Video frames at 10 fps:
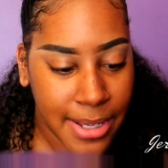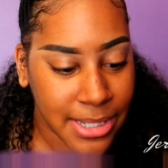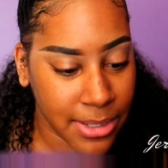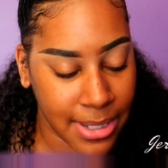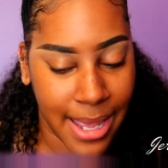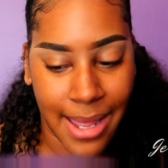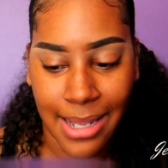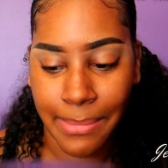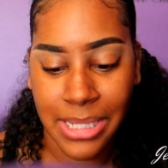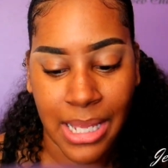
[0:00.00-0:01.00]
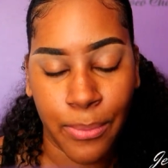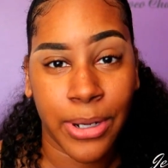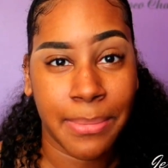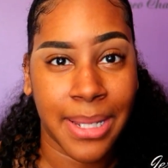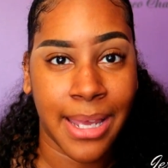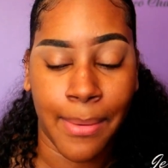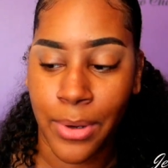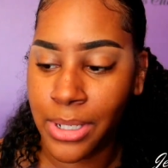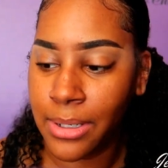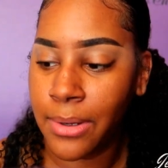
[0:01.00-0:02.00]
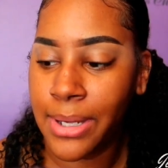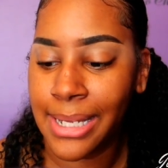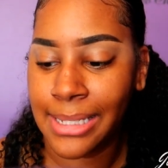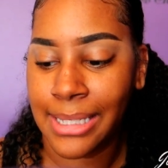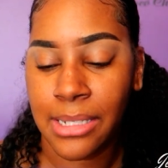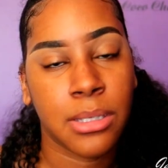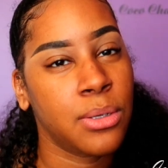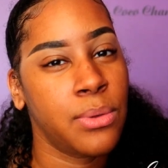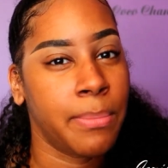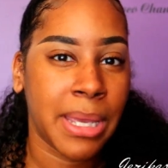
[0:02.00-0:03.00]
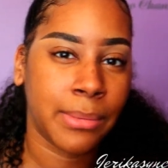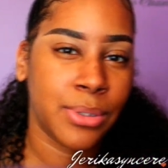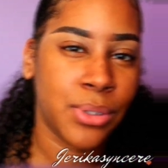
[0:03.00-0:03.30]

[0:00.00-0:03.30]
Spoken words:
So yeah, let me stop rambling, and I'm going to go ahead and get to the makeup